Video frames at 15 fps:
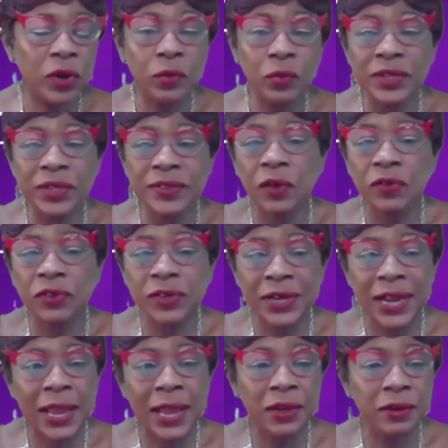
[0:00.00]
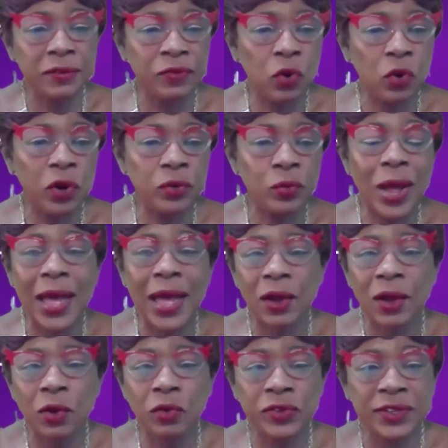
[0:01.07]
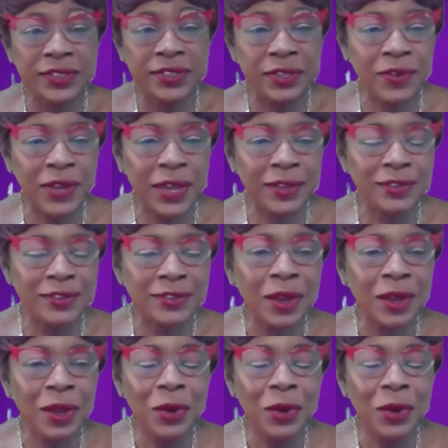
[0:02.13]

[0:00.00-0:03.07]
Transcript: And the results that I look for and why I host these events,